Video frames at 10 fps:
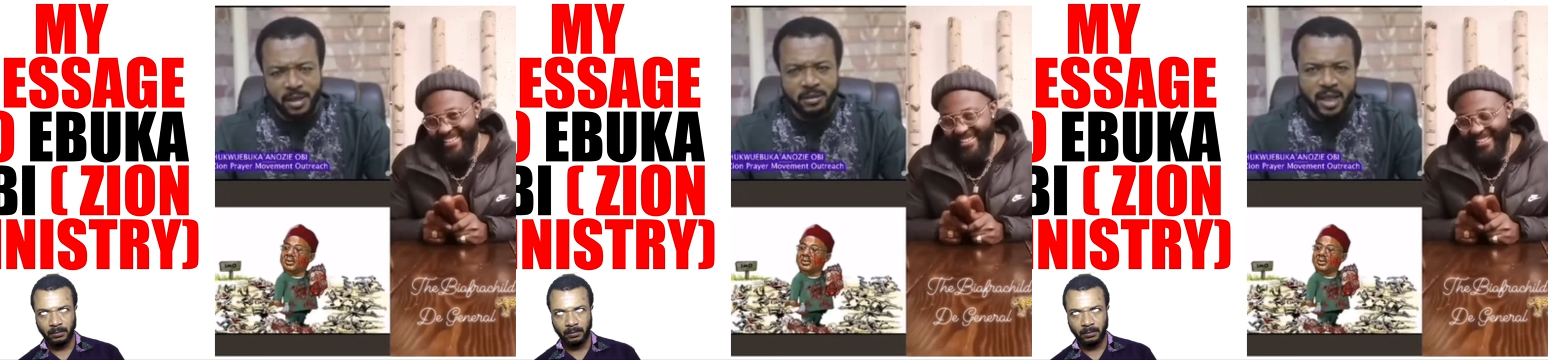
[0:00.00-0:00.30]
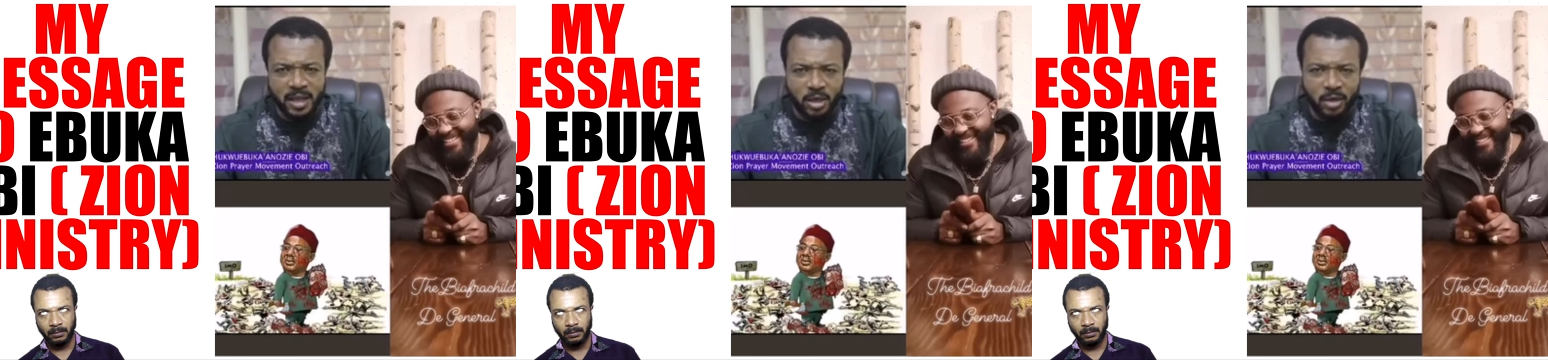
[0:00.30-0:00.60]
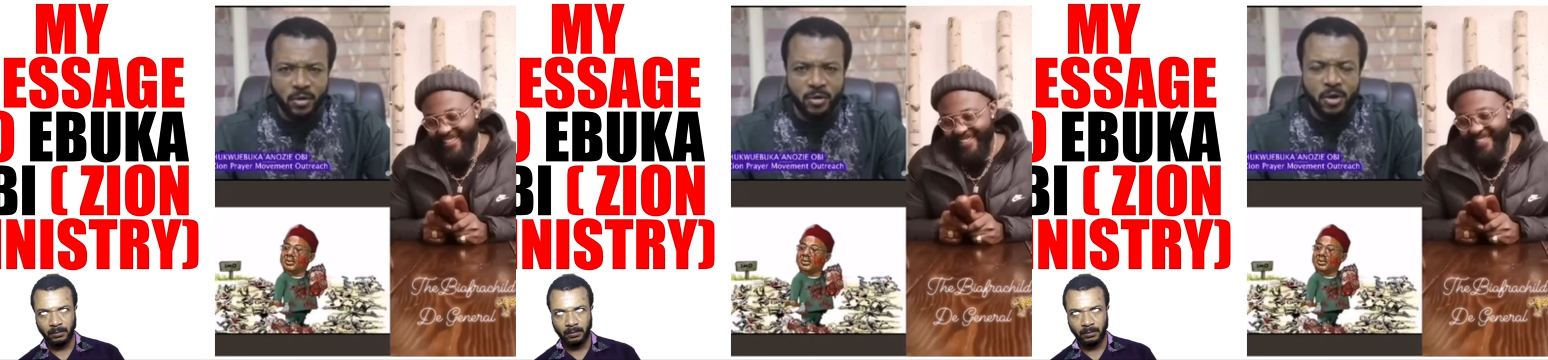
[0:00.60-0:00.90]
Speaker 1: thank
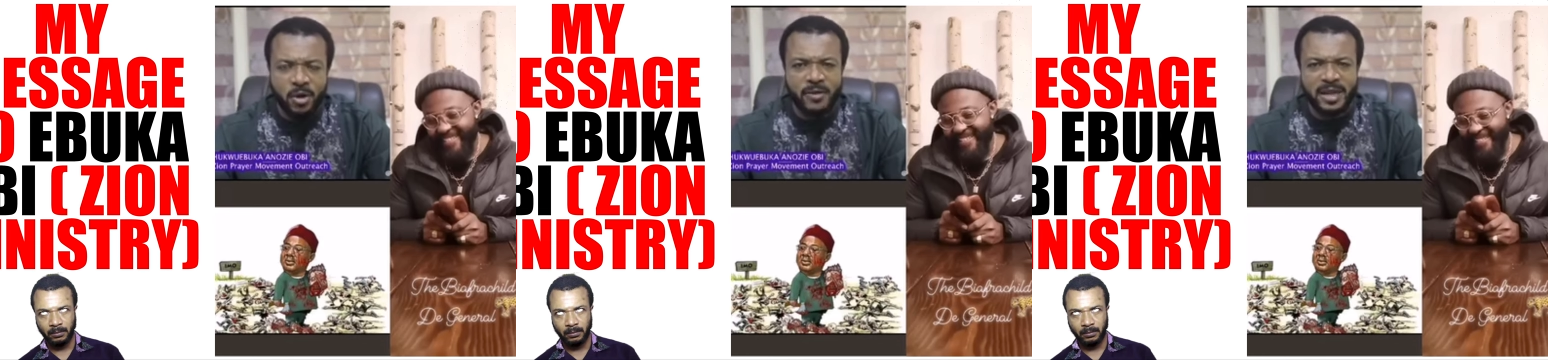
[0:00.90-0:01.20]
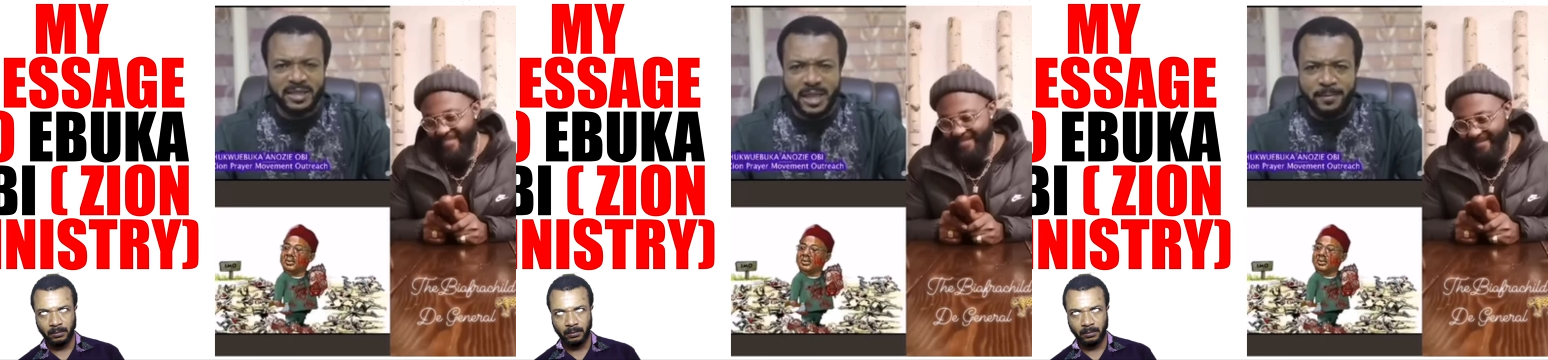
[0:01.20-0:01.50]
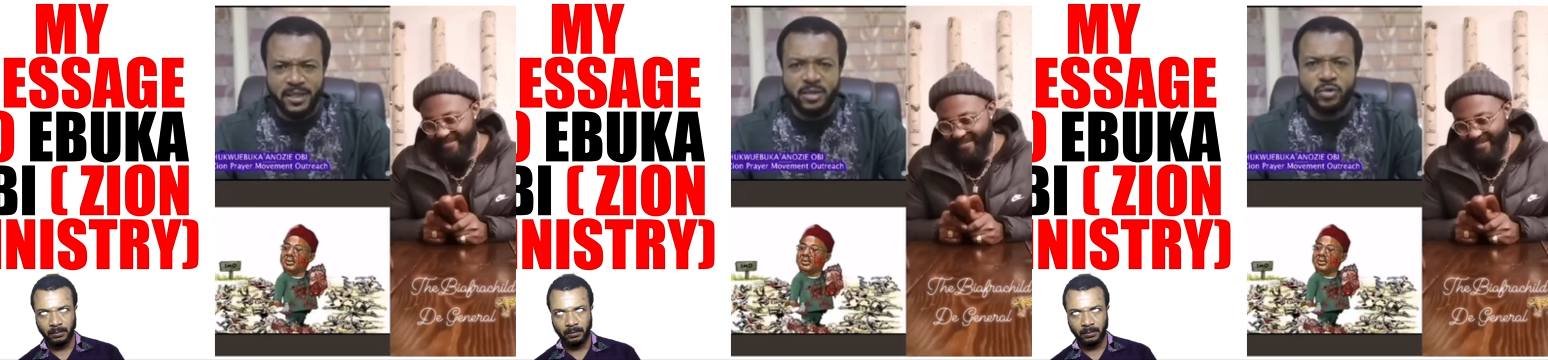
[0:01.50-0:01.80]
you for
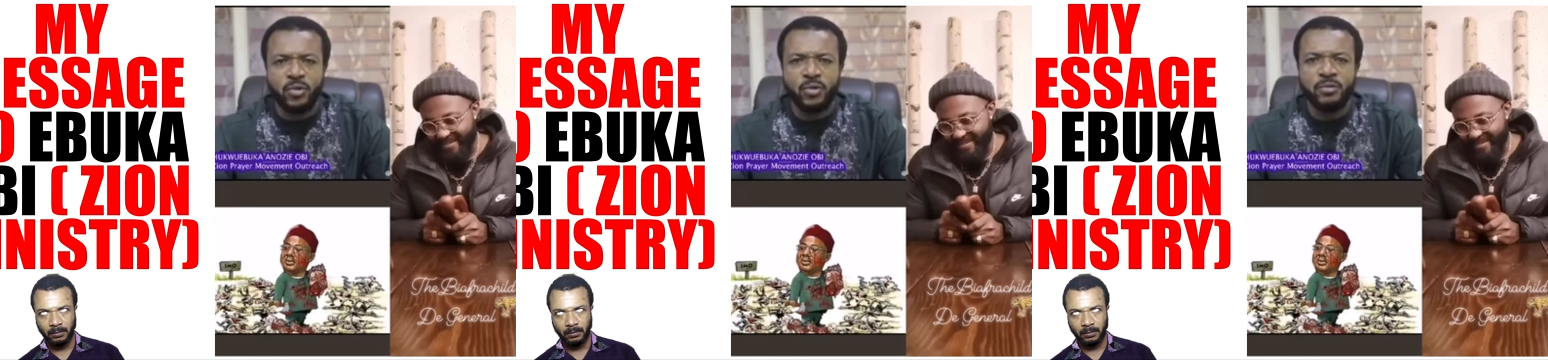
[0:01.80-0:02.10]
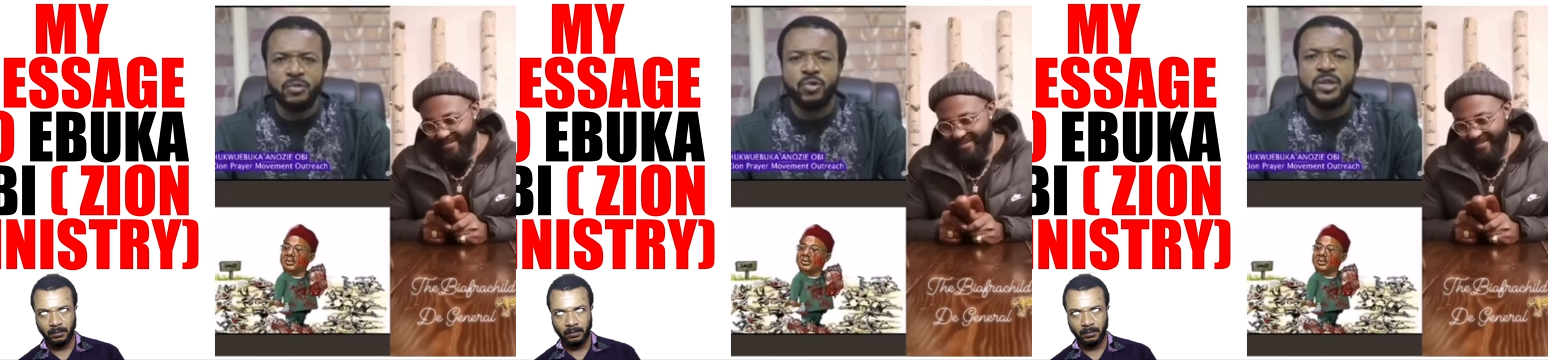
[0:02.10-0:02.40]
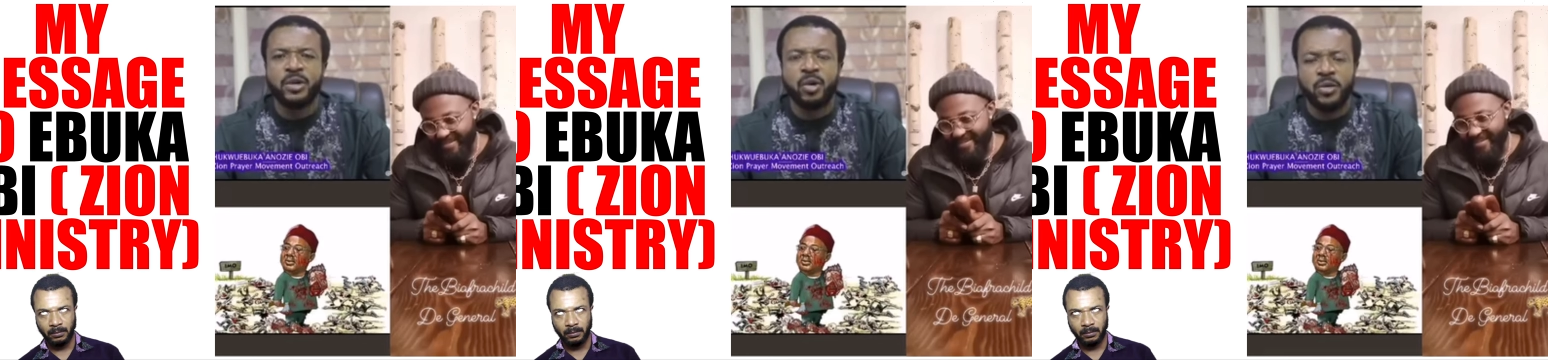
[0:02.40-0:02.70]
accepting to do
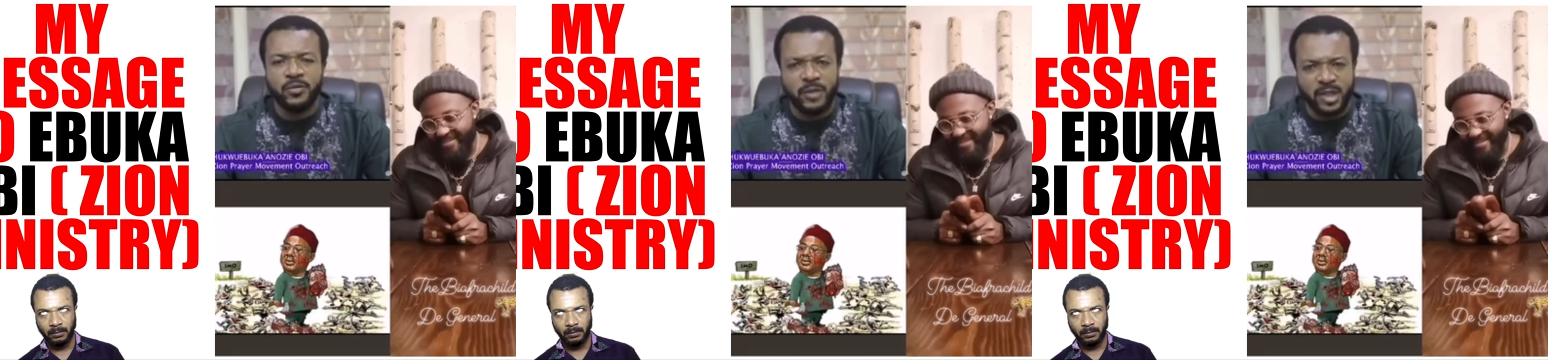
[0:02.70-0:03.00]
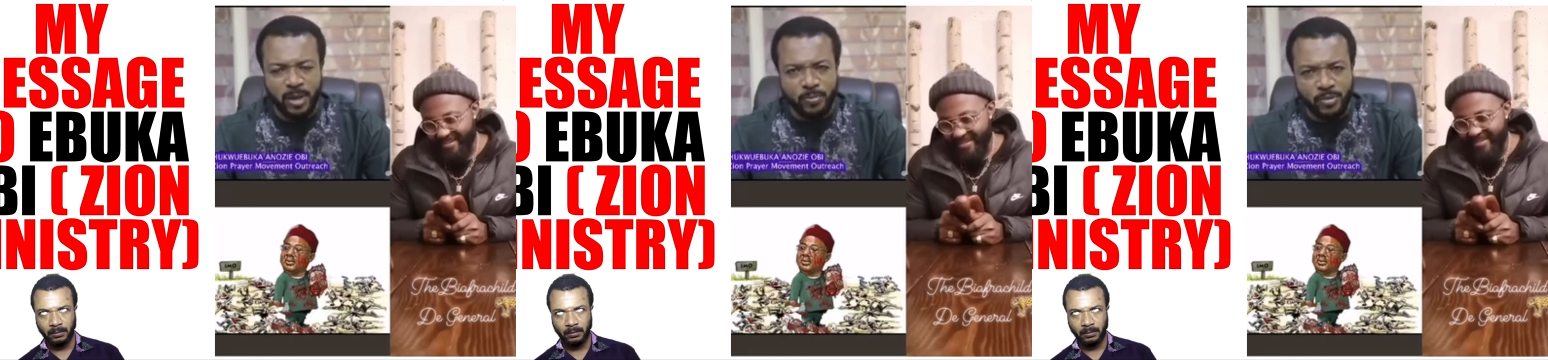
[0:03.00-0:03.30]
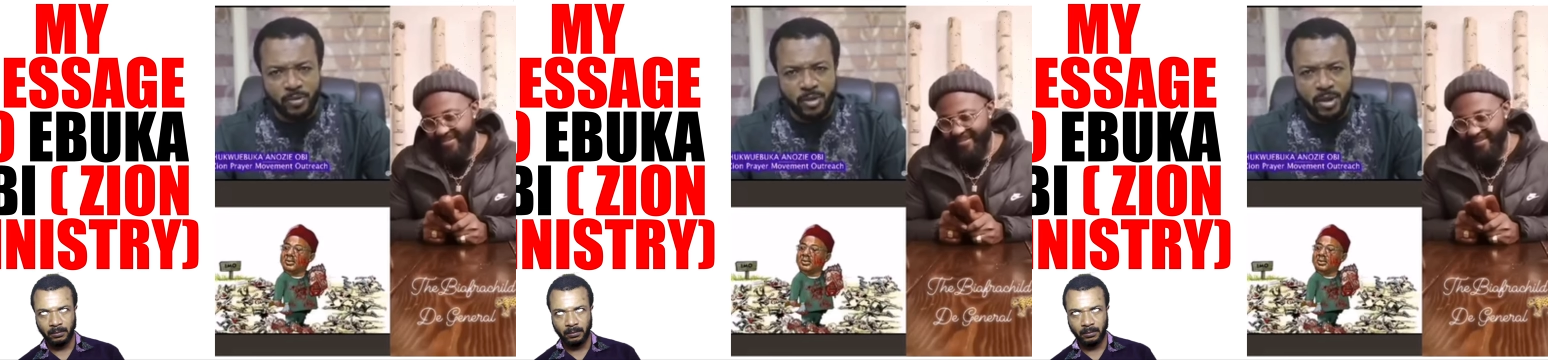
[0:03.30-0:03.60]
the road for the people,